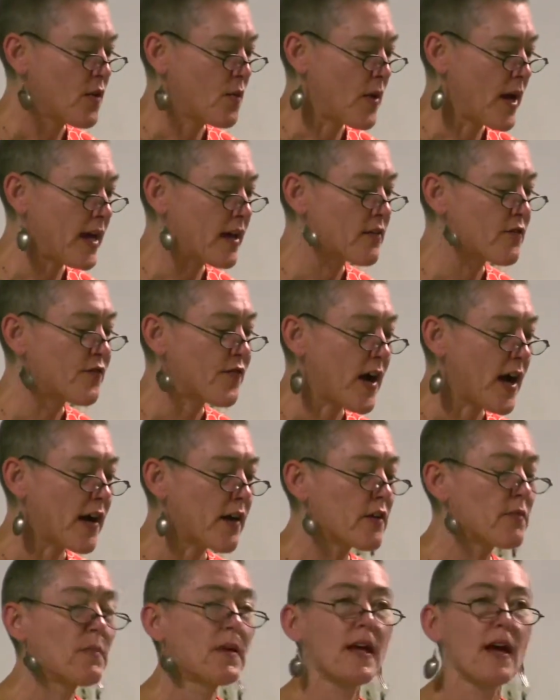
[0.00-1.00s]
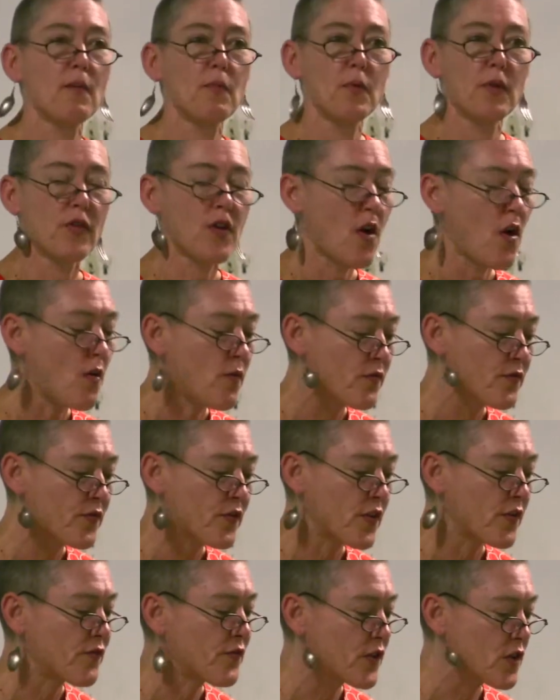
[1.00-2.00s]
the way it fired me up with hope
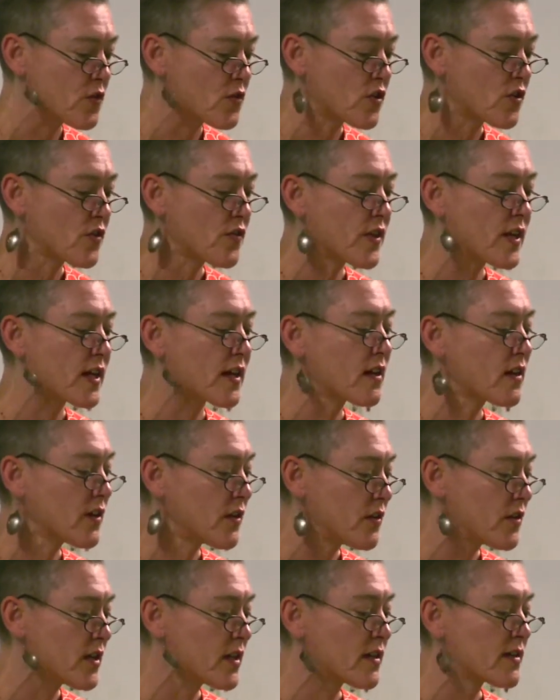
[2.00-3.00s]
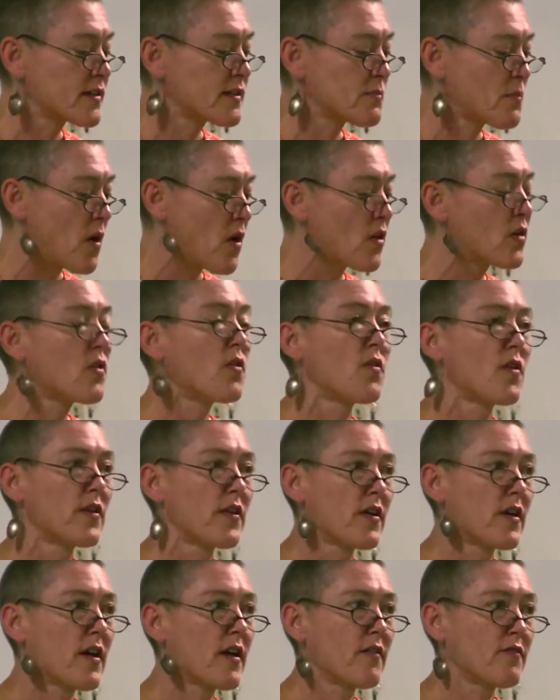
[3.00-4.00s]
for a future that included a small
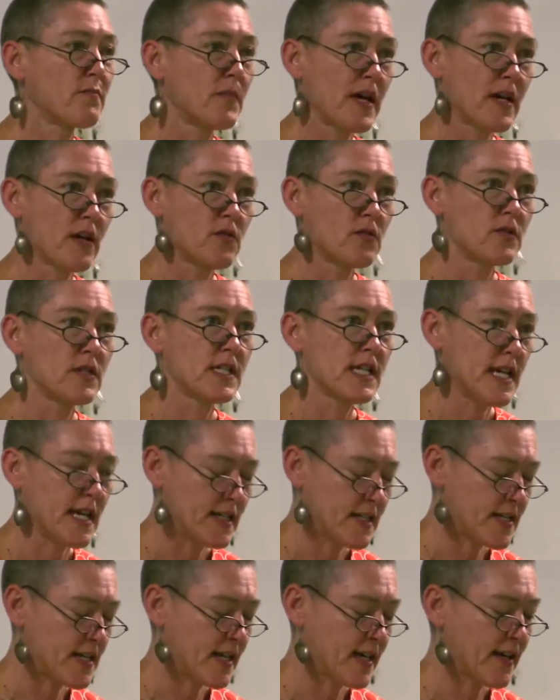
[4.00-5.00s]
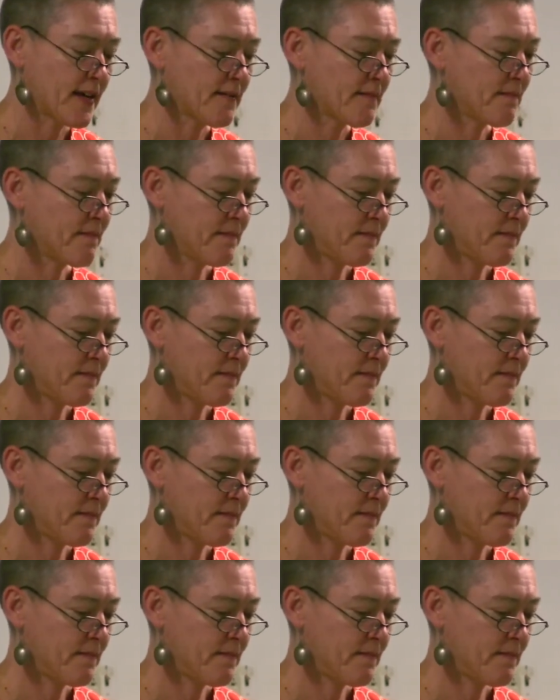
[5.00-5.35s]
corner of my own tending.